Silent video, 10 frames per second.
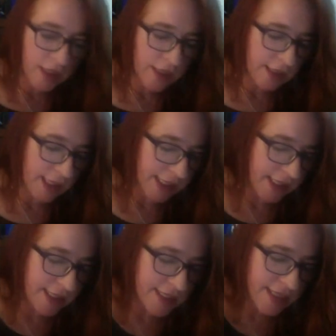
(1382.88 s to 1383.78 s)
like
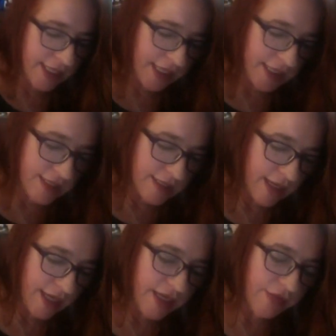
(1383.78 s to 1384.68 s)
in this case,
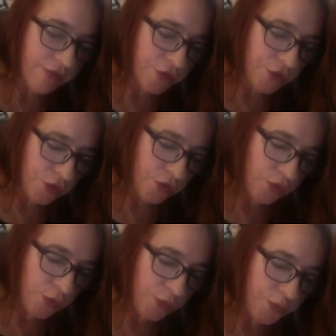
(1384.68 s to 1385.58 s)
I Never Knew,